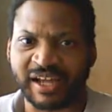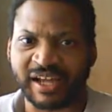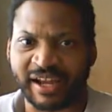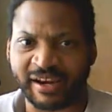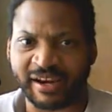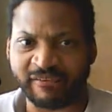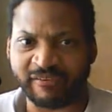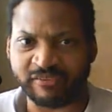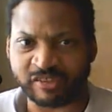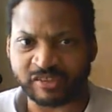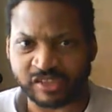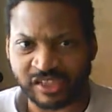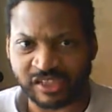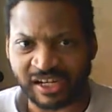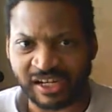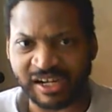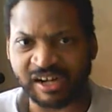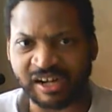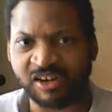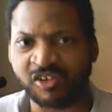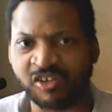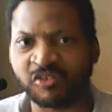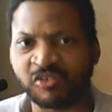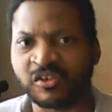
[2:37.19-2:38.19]
take care of
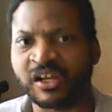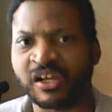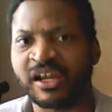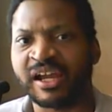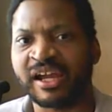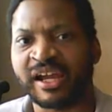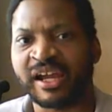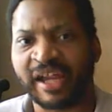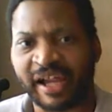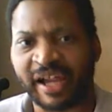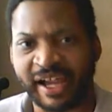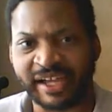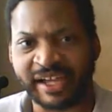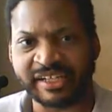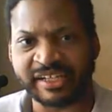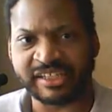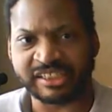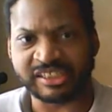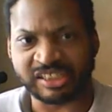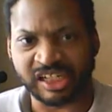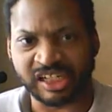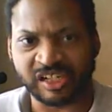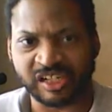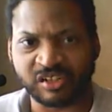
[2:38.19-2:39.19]
yourselves
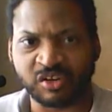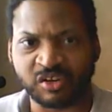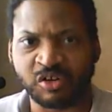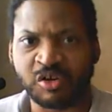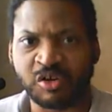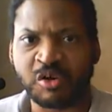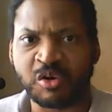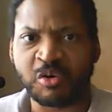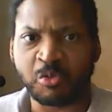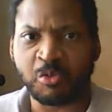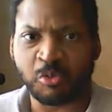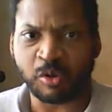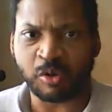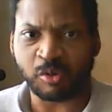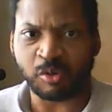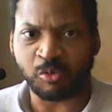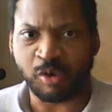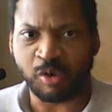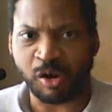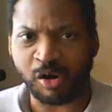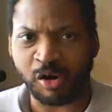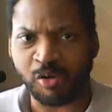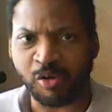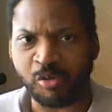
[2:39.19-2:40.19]
and each other.
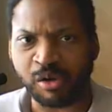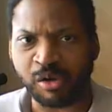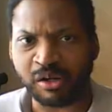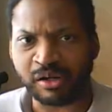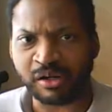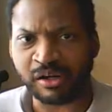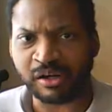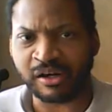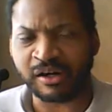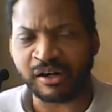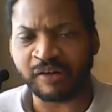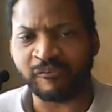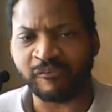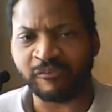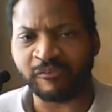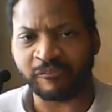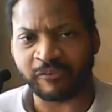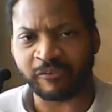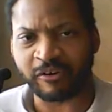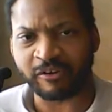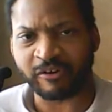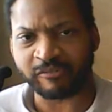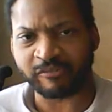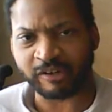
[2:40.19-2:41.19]
One world, one love.
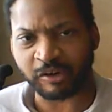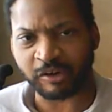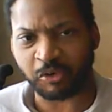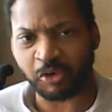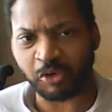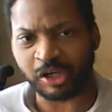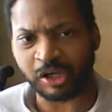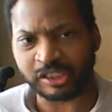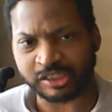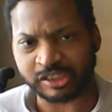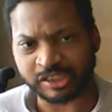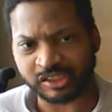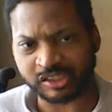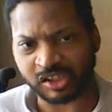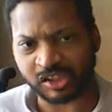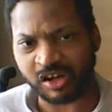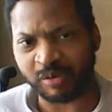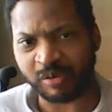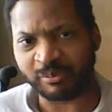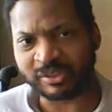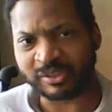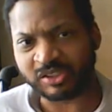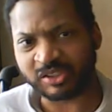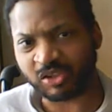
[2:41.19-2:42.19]
If you have any questions,
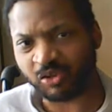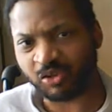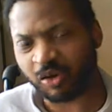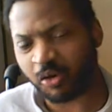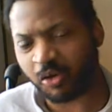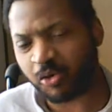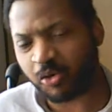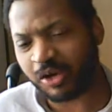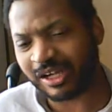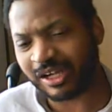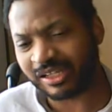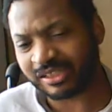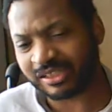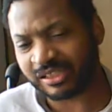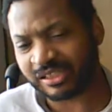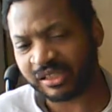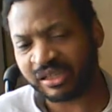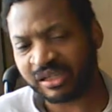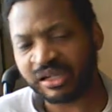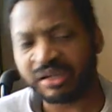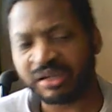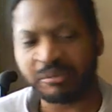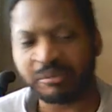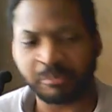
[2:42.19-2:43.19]
comments, or requests,
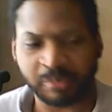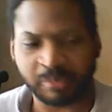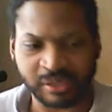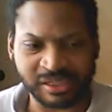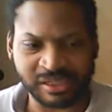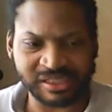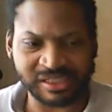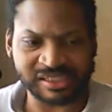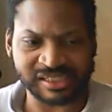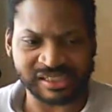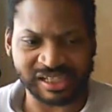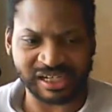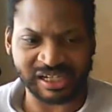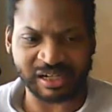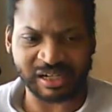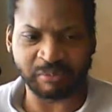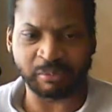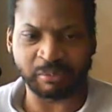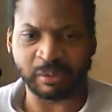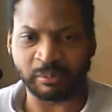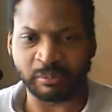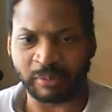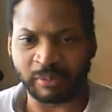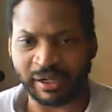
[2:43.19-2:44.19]
please
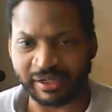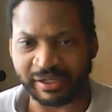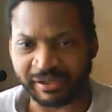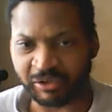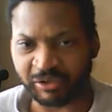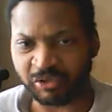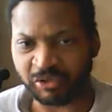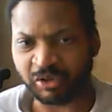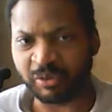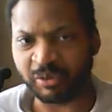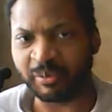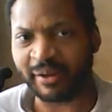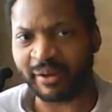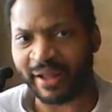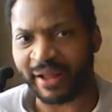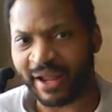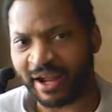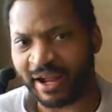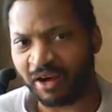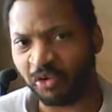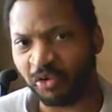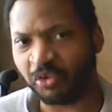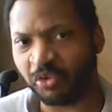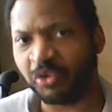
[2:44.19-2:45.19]
send them to my YouTube
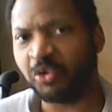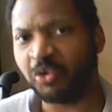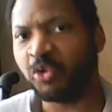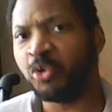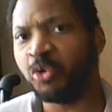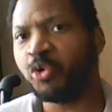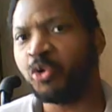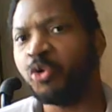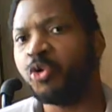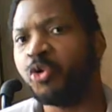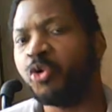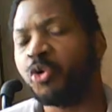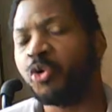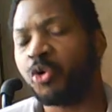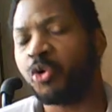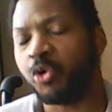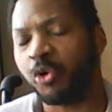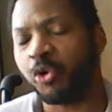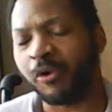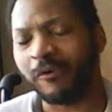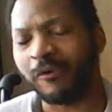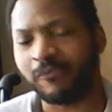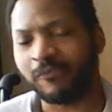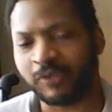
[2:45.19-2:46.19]
account.
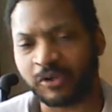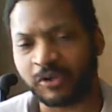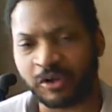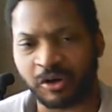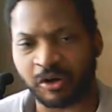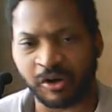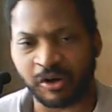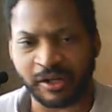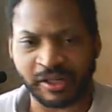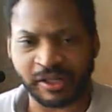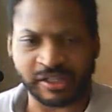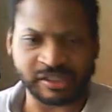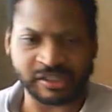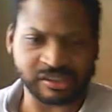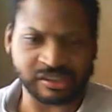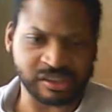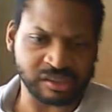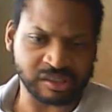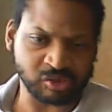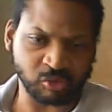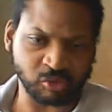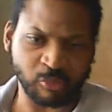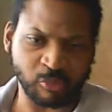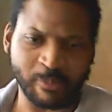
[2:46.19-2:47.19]
Or if you know how to get in
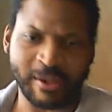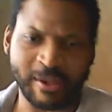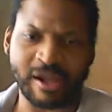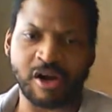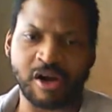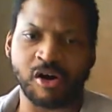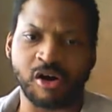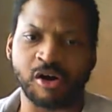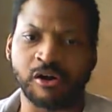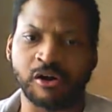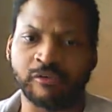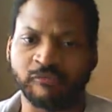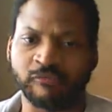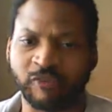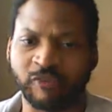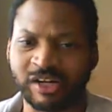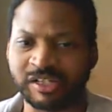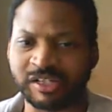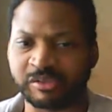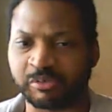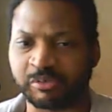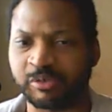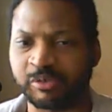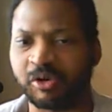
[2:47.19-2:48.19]
touch with me on
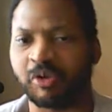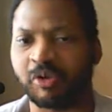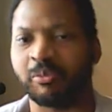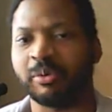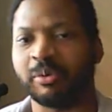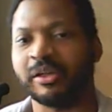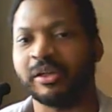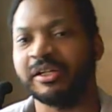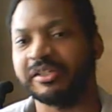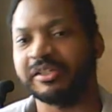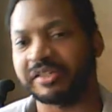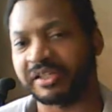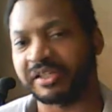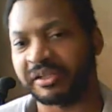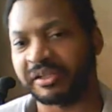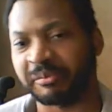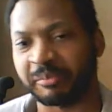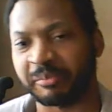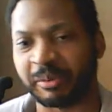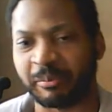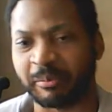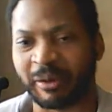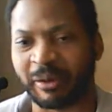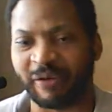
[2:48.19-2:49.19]
Facebook, please
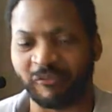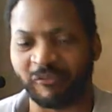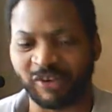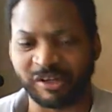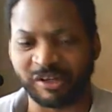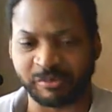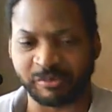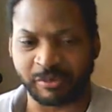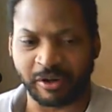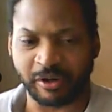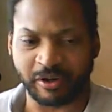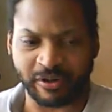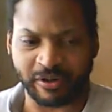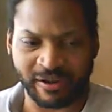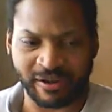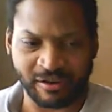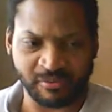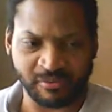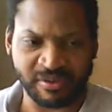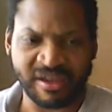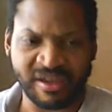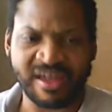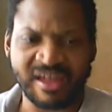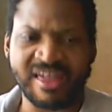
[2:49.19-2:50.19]
send them to my Facebook
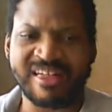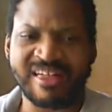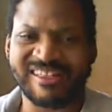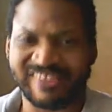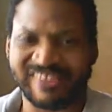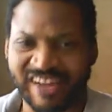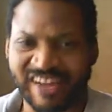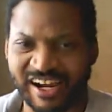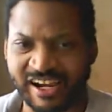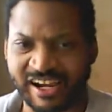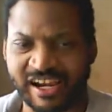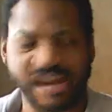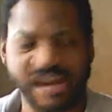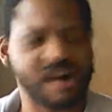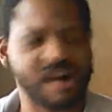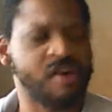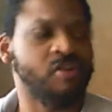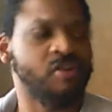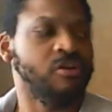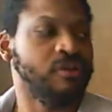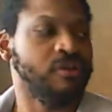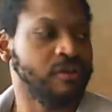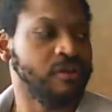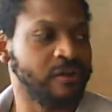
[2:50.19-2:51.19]
account. Thank
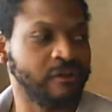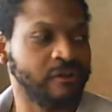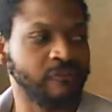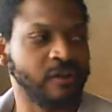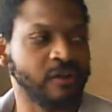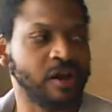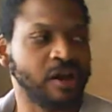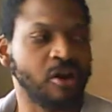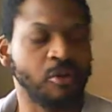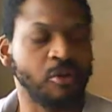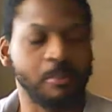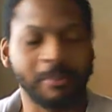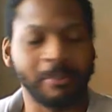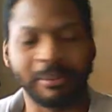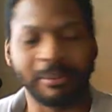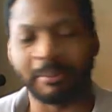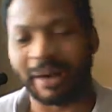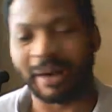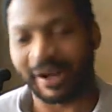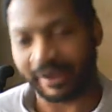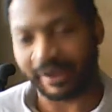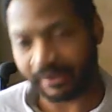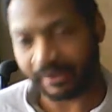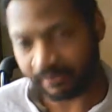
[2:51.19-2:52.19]
y'all. Love y'all.
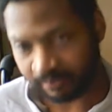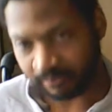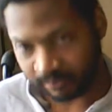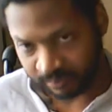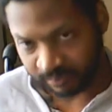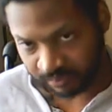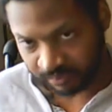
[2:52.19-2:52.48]
Bye-bye.